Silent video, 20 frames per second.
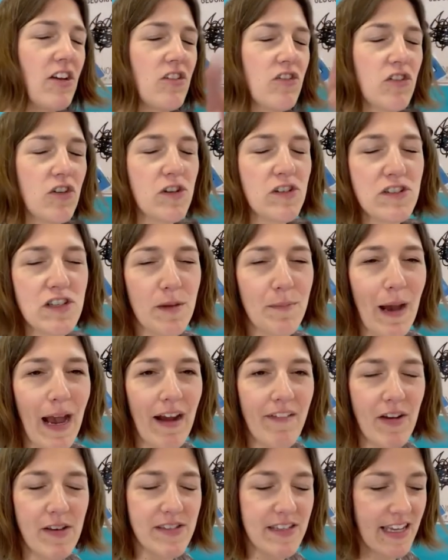draw some
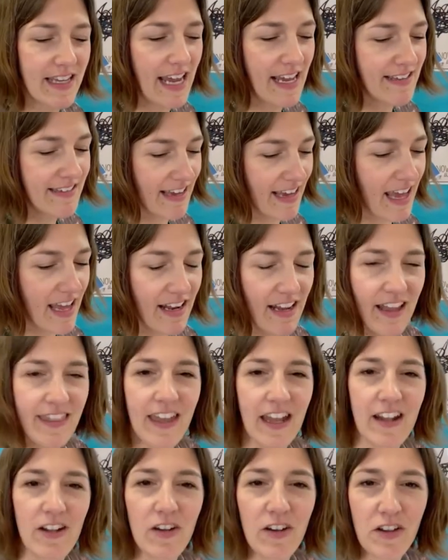arrows connecting it, and
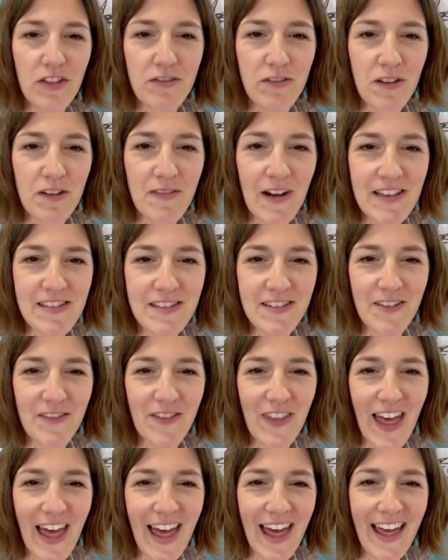then look through the rest
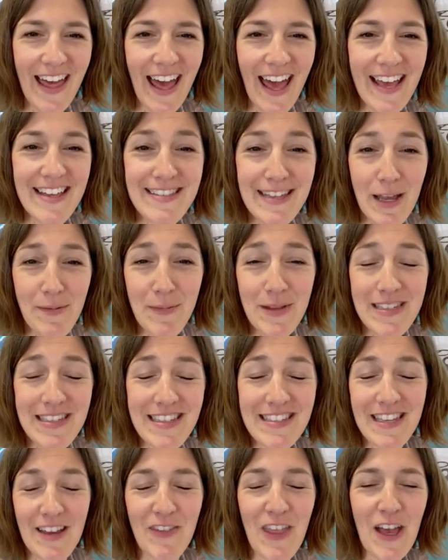of their statements
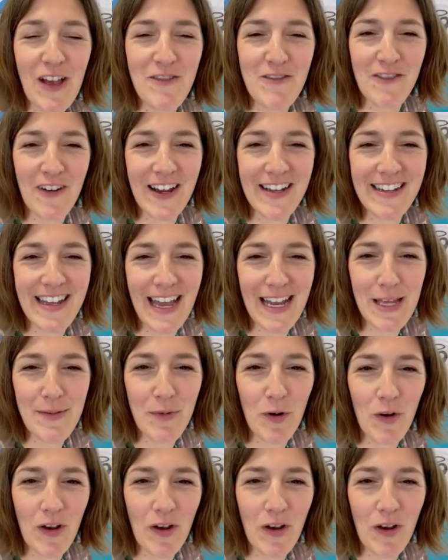to see if they can find any more